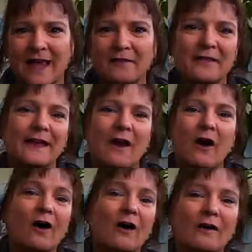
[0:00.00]
that
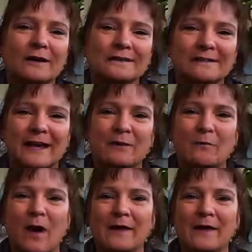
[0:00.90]
all say
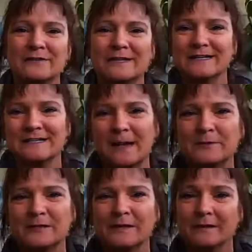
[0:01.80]
why there's an
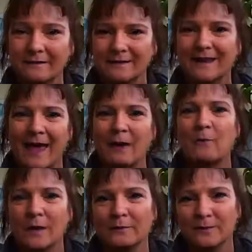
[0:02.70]
exception to
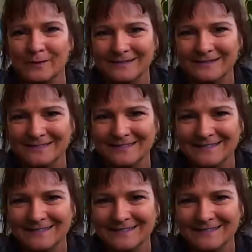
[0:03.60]
that one rule.